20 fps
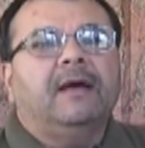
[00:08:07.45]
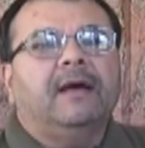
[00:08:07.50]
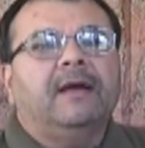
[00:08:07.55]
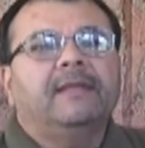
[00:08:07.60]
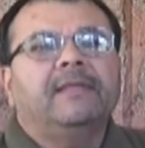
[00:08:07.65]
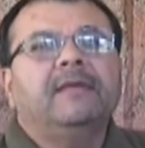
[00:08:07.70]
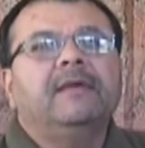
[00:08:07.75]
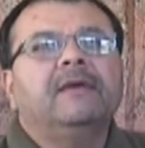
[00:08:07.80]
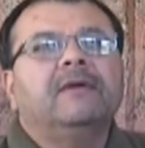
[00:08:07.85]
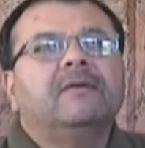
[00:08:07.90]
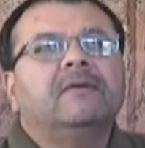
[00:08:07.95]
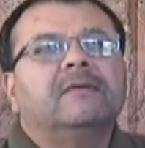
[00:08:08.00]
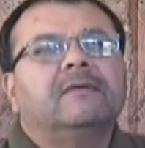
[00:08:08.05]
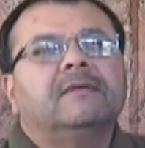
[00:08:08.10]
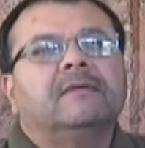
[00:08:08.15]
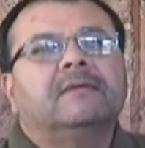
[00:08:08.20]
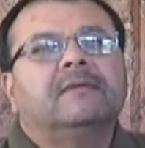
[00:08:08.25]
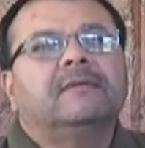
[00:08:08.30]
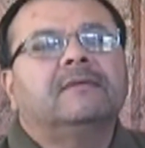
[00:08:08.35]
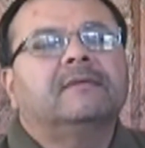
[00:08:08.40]
I think
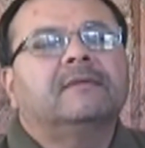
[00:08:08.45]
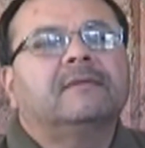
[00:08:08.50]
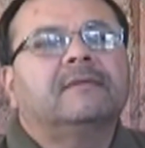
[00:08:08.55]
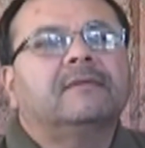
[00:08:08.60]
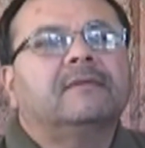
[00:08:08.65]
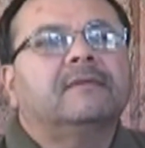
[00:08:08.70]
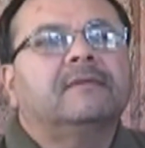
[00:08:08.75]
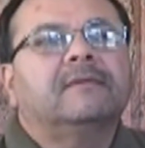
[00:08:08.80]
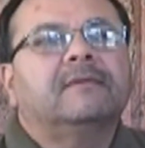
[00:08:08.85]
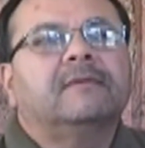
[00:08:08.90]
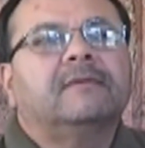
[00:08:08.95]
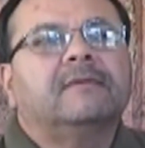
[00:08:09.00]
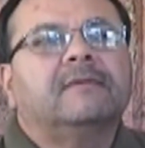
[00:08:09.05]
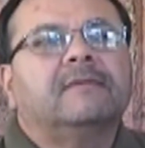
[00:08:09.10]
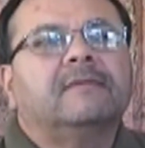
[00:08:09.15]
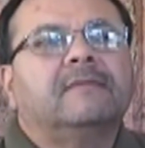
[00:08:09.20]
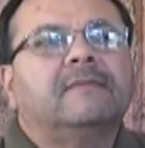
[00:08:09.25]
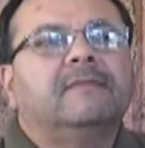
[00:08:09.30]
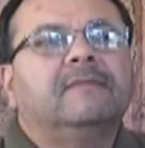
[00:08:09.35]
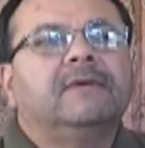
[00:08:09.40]

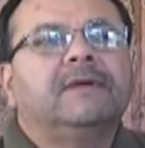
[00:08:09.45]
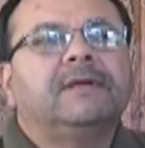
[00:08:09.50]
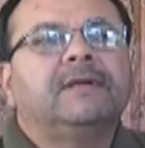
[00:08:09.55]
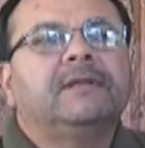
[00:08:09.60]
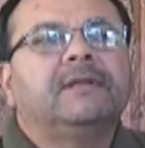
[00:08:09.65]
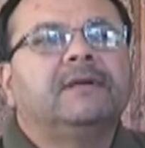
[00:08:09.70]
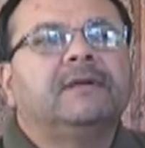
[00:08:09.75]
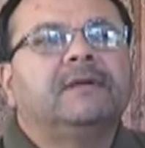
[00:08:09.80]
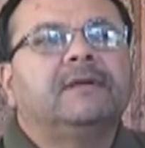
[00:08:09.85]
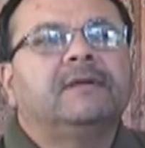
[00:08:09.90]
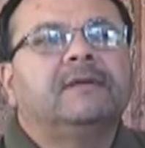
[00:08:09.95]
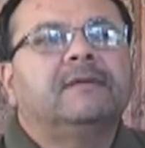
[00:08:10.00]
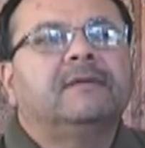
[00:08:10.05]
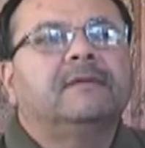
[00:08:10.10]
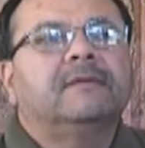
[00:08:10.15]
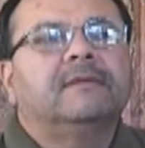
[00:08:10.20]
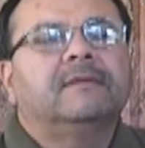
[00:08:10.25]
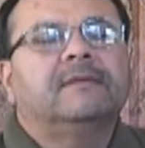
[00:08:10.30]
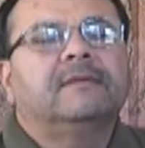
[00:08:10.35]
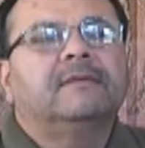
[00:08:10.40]
one of the
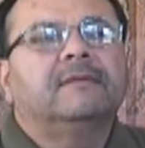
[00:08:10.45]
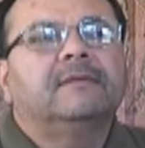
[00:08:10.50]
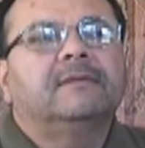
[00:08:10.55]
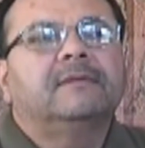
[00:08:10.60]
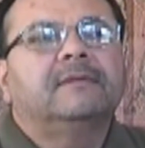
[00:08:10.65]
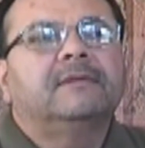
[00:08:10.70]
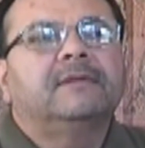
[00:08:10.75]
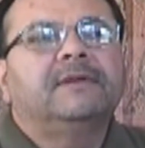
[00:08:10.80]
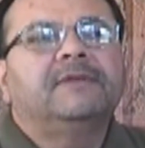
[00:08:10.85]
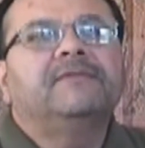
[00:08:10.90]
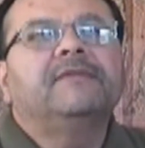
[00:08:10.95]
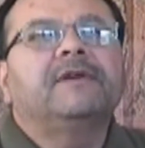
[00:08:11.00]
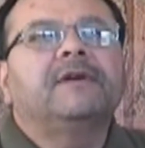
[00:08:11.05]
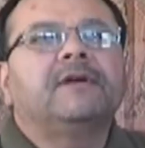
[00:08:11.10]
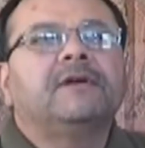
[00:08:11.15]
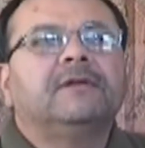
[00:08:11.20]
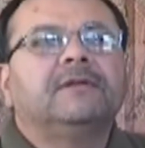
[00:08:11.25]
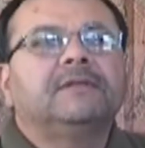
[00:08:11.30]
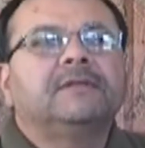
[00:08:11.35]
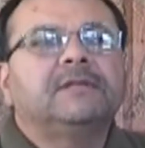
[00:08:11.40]

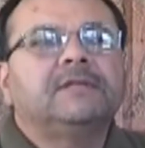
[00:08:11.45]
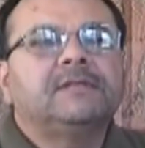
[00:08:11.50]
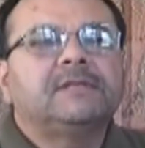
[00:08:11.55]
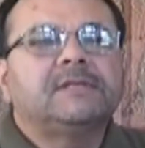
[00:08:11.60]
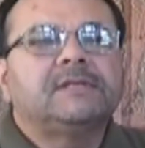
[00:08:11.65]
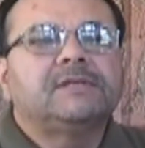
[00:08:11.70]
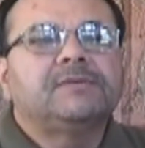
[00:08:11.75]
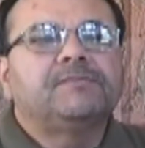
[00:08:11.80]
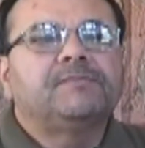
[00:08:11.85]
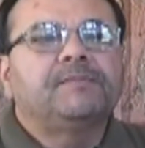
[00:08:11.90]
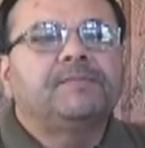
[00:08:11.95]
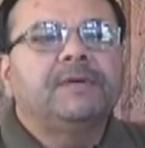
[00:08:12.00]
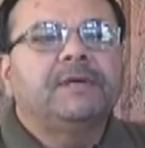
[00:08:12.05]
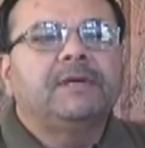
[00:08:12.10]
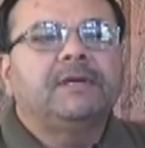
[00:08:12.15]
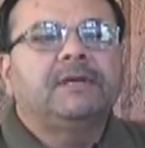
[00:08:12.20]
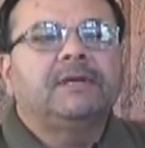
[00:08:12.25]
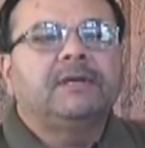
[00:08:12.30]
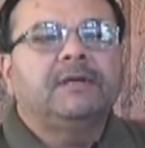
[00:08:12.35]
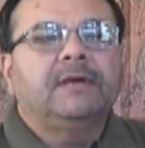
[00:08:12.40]
difficulties has
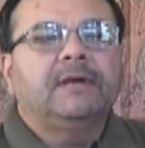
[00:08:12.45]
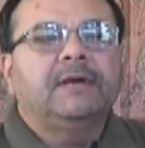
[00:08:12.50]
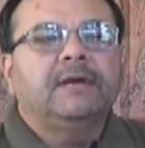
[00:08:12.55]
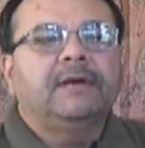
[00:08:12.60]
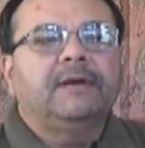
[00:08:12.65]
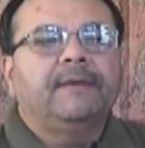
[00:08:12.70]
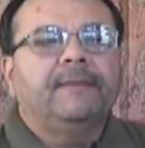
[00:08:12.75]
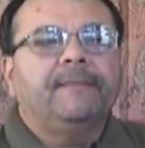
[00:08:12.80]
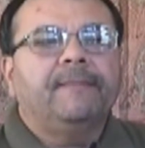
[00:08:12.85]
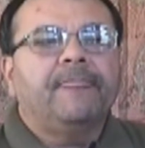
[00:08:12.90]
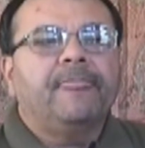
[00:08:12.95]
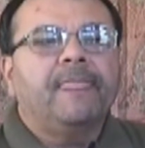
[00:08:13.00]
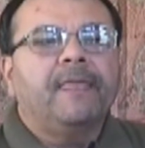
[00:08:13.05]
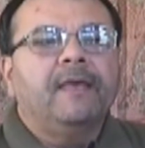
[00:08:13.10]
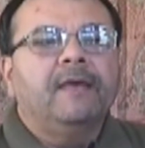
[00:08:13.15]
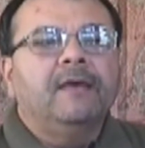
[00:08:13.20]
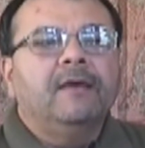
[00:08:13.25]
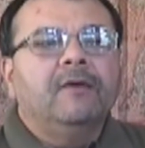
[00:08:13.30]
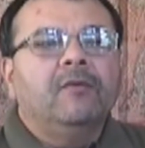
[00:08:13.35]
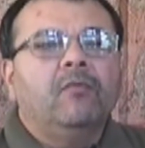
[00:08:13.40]
been um,
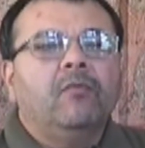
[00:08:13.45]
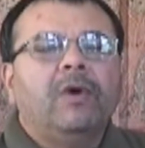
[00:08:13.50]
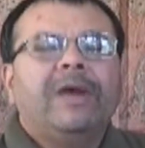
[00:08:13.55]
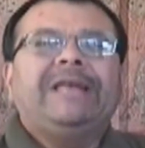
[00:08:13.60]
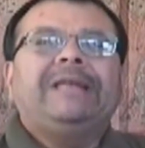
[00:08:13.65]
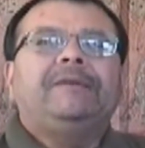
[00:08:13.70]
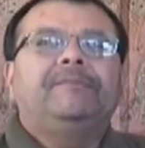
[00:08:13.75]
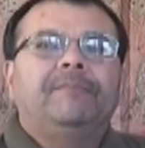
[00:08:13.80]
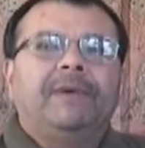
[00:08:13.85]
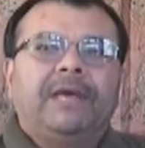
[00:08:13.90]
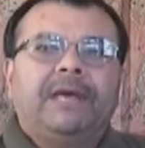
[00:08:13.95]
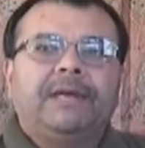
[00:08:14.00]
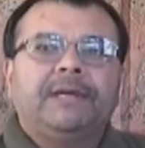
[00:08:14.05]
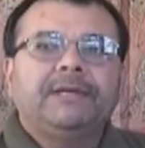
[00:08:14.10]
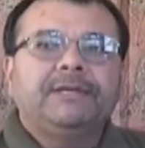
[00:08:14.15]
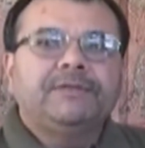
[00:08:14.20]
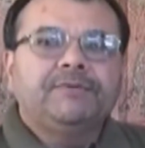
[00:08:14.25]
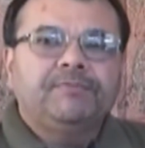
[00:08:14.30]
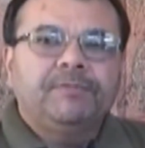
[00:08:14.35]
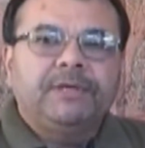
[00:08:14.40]
weight
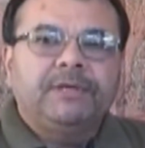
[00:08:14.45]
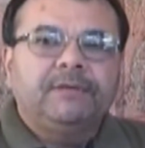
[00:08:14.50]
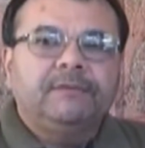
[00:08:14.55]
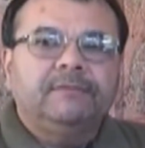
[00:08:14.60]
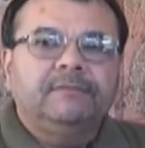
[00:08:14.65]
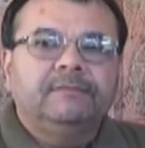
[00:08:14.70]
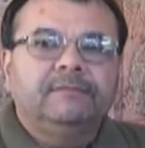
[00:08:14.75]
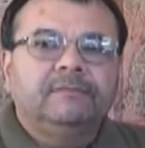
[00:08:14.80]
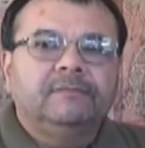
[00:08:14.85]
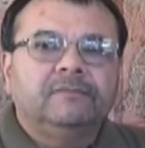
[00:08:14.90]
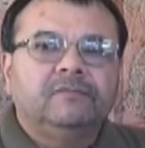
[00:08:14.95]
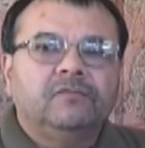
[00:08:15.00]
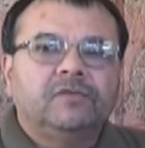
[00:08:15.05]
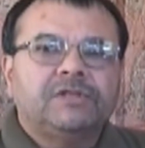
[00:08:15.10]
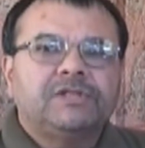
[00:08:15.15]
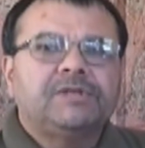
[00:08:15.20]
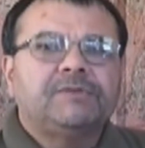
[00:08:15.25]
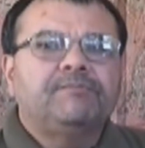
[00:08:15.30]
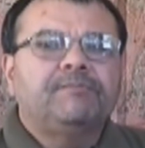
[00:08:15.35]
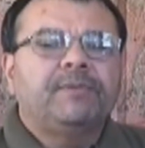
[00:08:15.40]
management
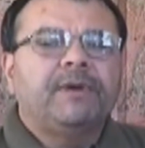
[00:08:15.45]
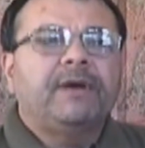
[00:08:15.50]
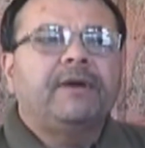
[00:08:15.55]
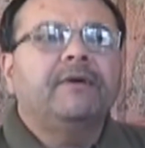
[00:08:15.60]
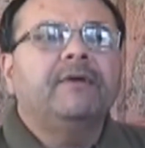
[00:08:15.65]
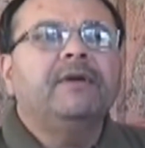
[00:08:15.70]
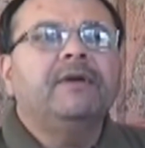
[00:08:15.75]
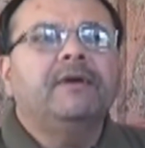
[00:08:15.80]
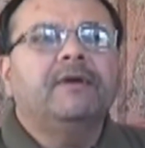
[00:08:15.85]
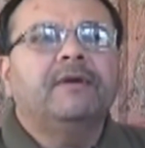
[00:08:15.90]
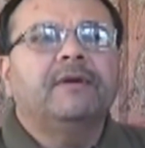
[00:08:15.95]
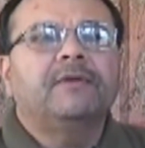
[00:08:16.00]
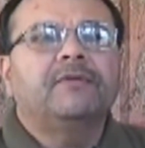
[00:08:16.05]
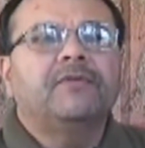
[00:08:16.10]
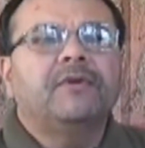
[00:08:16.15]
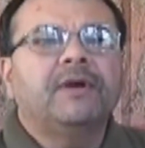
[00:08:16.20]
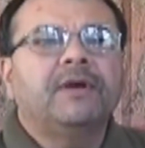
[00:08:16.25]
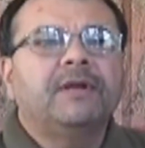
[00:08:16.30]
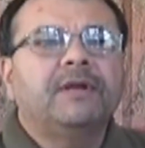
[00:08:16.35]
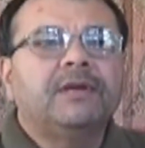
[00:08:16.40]
was a barrier and
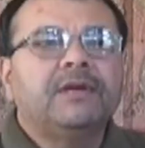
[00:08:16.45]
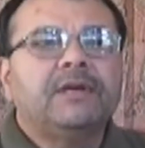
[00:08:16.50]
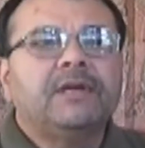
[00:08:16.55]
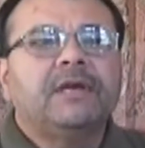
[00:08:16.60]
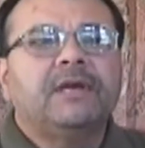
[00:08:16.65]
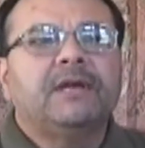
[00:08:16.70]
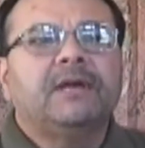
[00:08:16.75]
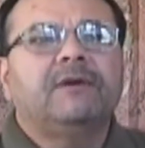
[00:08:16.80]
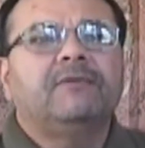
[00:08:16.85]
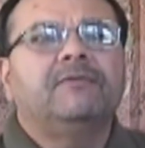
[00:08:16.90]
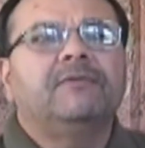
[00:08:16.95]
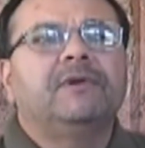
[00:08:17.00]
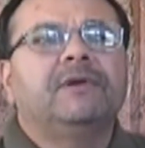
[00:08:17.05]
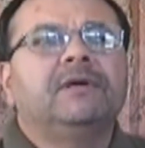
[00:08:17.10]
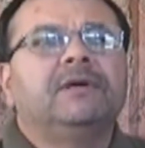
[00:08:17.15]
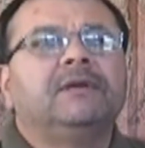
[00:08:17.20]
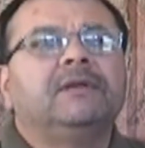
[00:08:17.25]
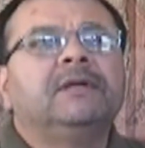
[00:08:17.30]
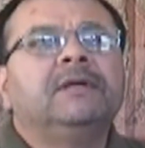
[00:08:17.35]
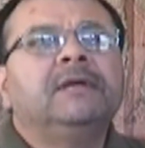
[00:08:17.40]
trying to get a
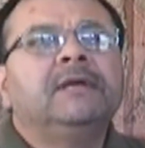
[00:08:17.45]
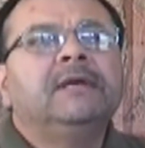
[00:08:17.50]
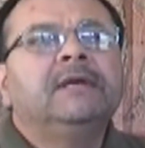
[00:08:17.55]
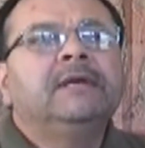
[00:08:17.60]
real